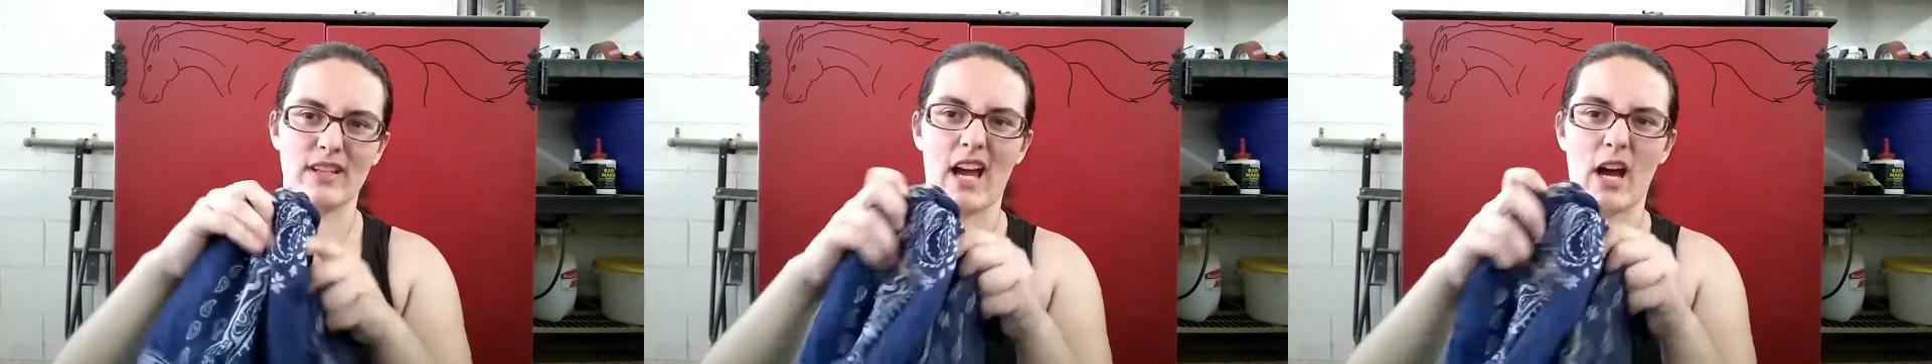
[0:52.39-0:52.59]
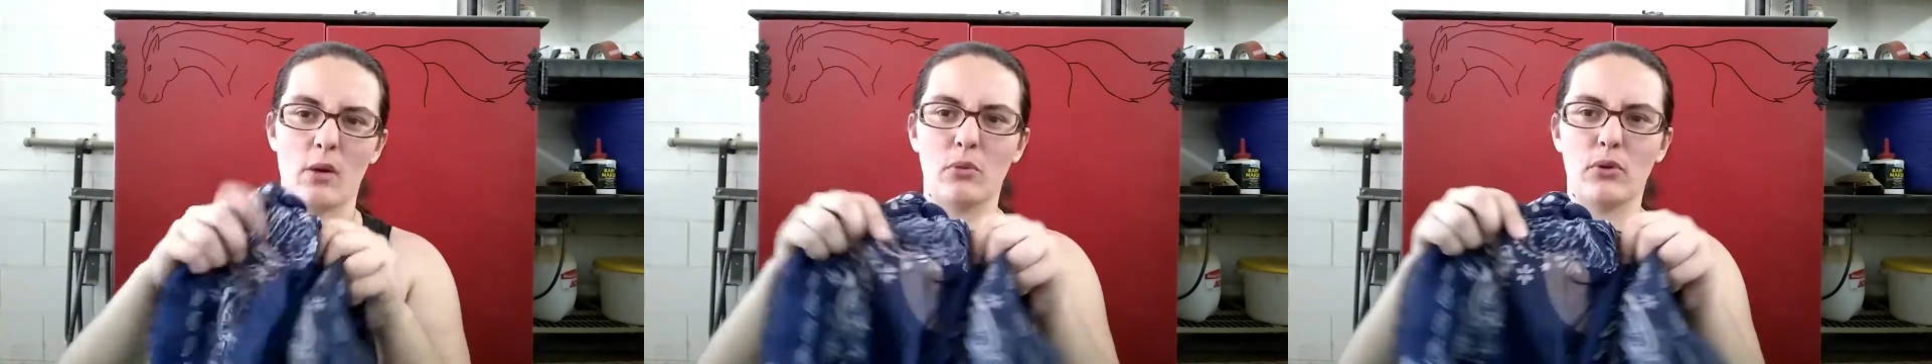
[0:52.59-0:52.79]

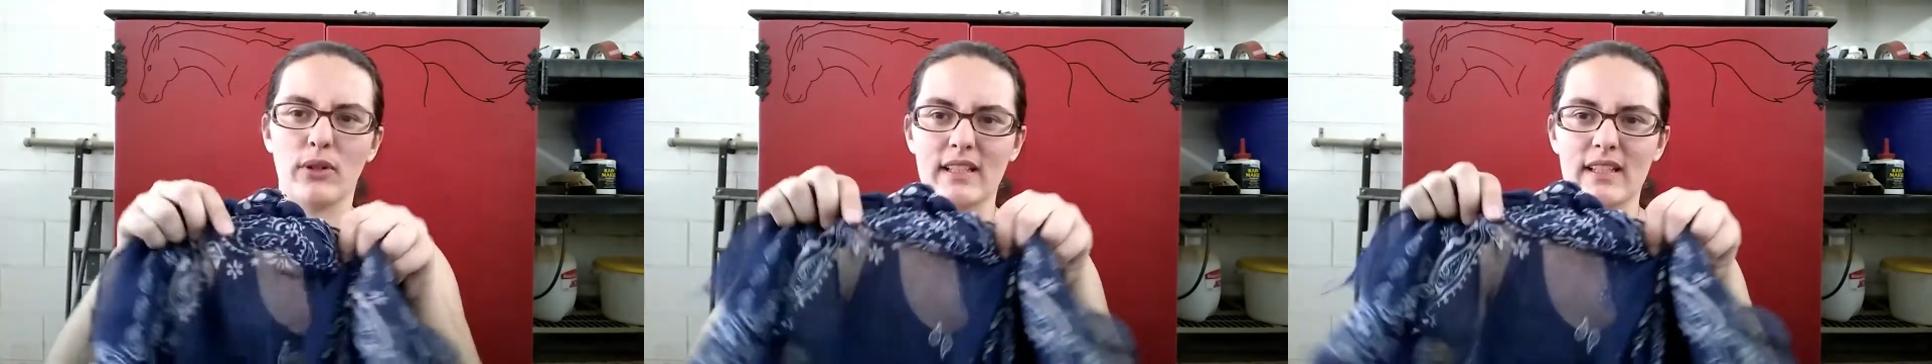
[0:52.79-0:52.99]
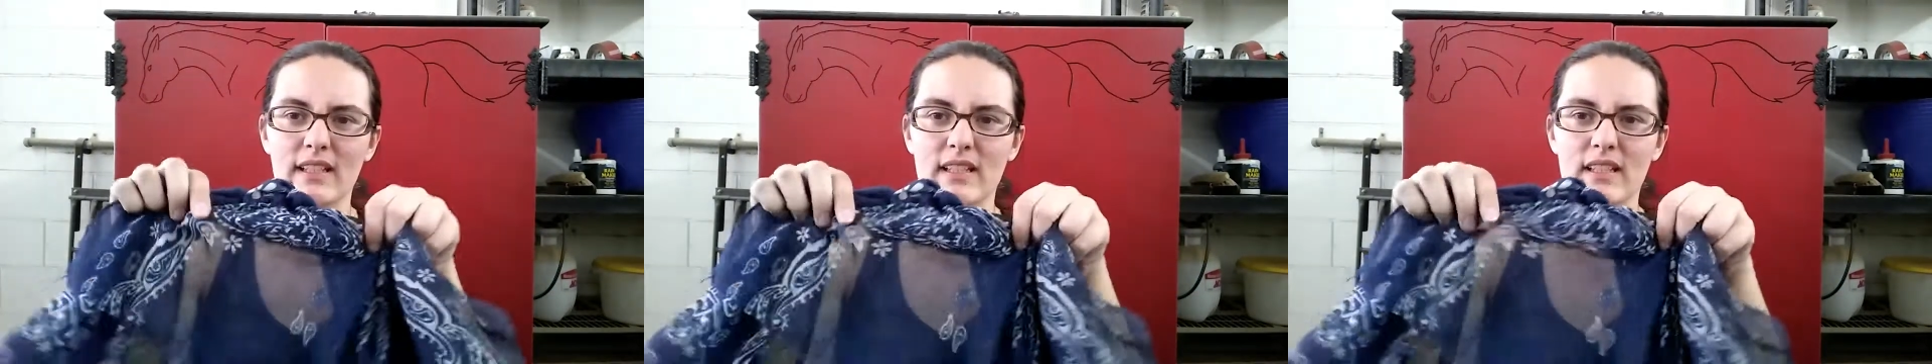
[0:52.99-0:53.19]

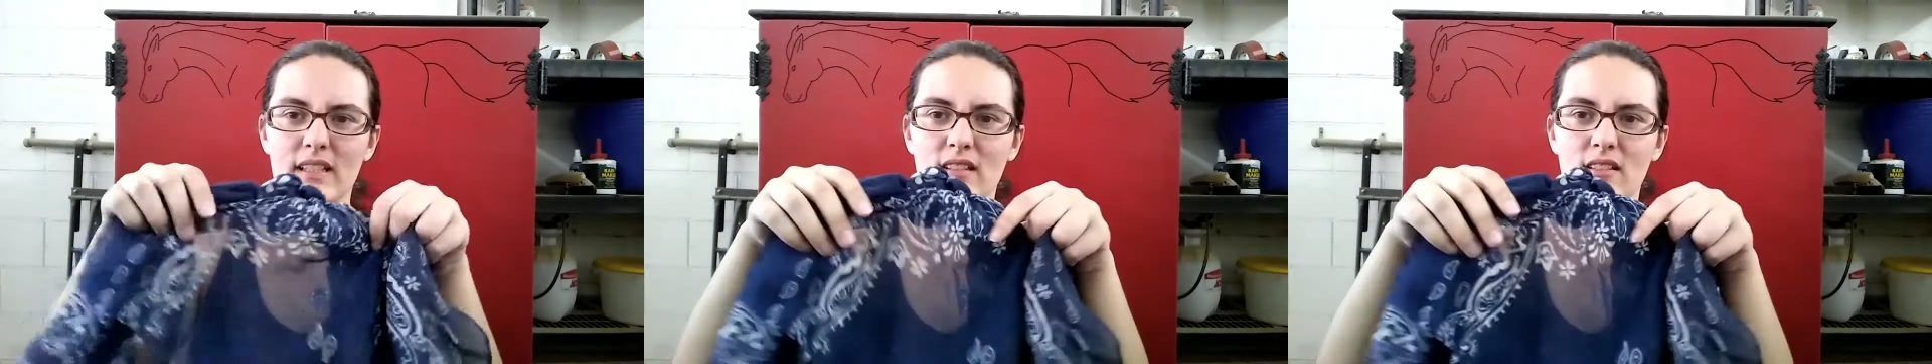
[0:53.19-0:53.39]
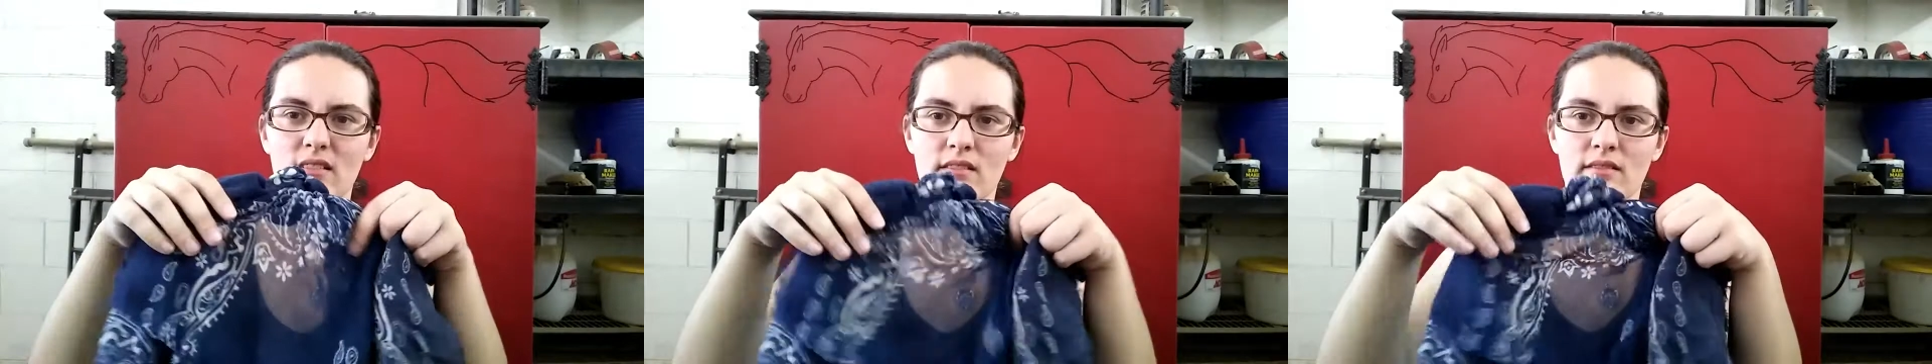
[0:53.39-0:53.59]
cowboy